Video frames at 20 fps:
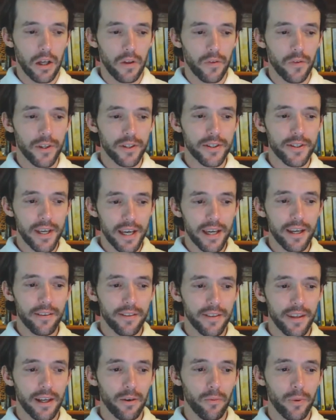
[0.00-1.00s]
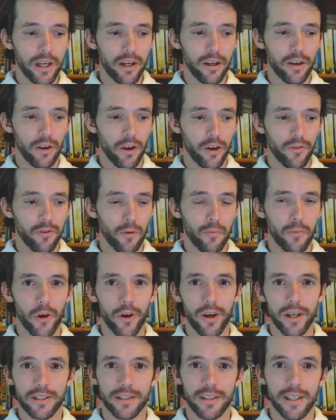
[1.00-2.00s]
The second thing we can learn from
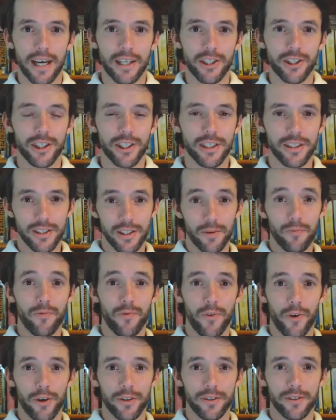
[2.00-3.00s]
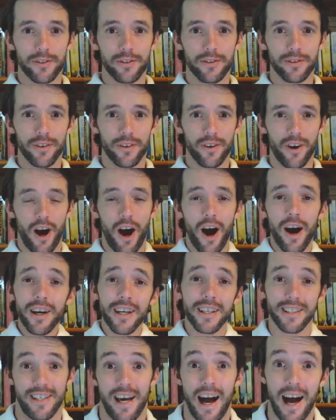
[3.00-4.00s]
her is that she subverts
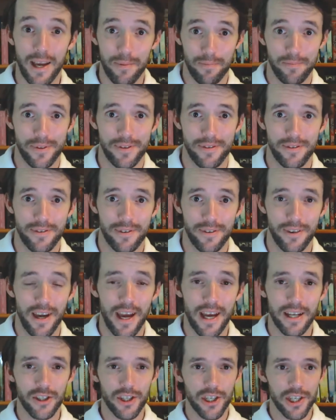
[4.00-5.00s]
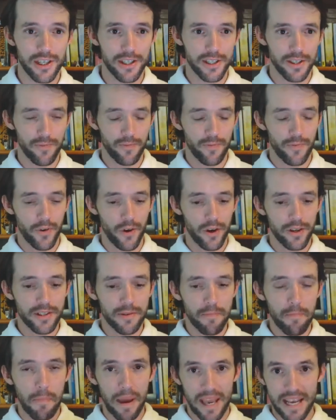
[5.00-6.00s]
archetypes and she
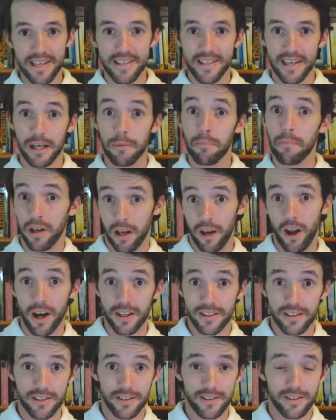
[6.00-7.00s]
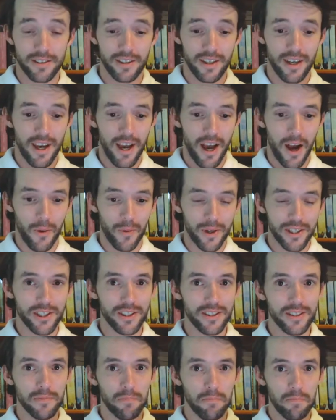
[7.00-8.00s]
subverts basic plots, which
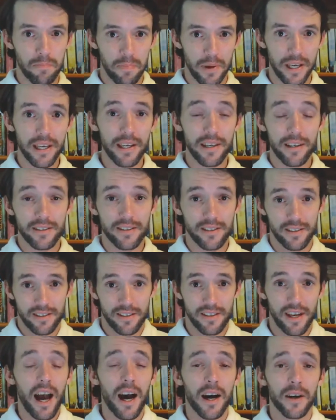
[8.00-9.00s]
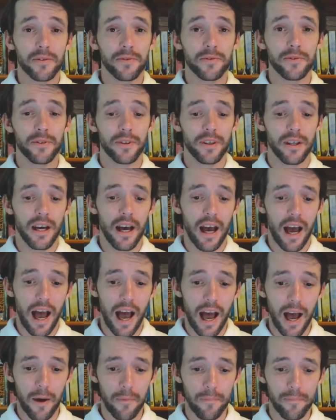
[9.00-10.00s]
is big stuff.
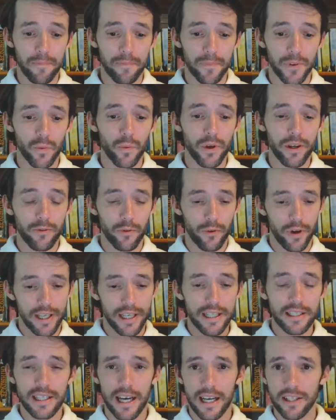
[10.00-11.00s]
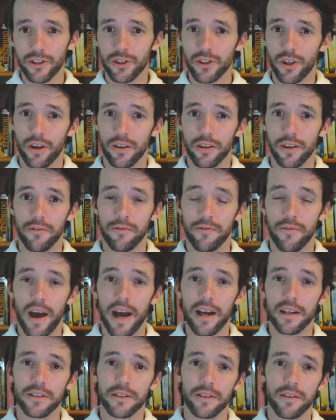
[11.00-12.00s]
Um, we've already touched on the
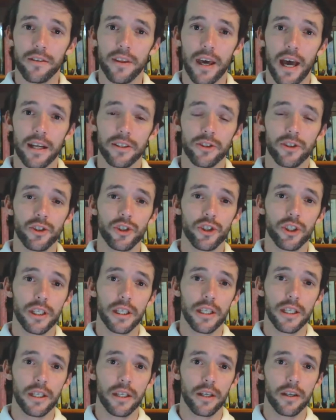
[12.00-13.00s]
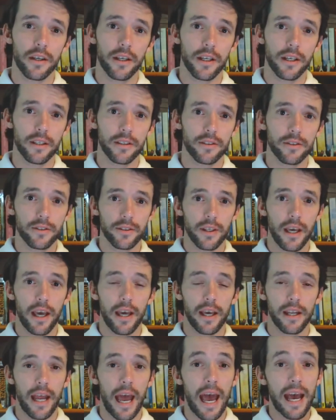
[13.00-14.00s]
fact that she is
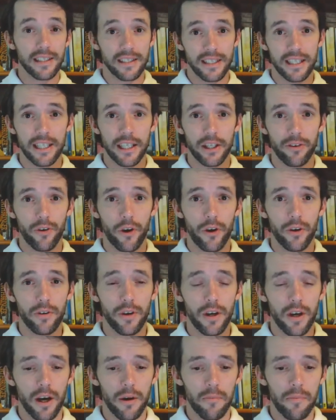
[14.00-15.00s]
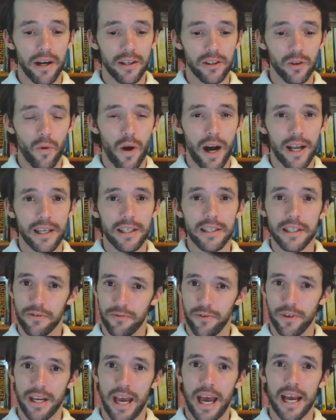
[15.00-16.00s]
an anti-hero, but quite a
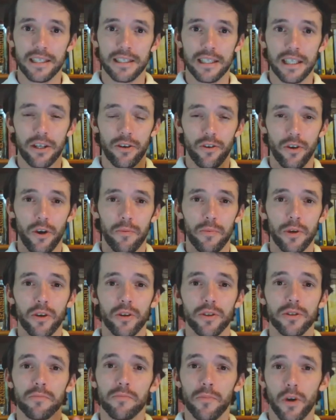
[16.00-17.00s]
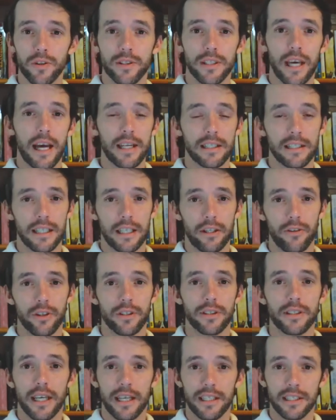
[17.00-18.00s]
different anti-hero, because most
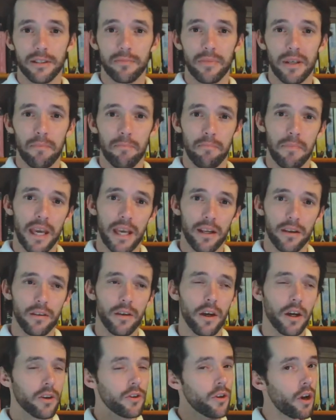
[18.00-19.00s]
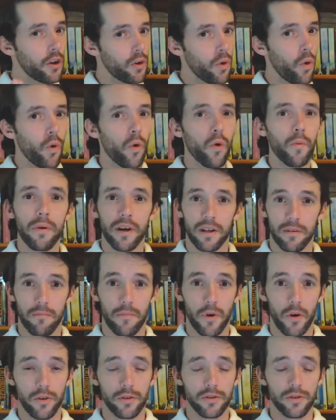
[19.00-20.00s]
anti-heroes tend to be men. Not all, but
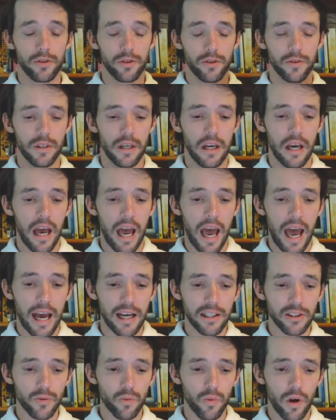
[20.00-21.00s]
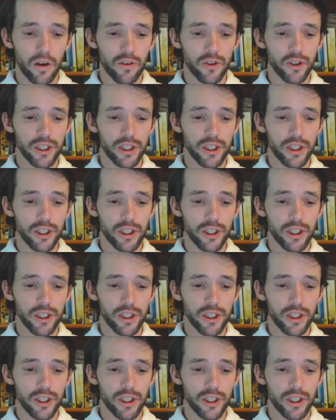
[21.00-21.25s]
most. As well,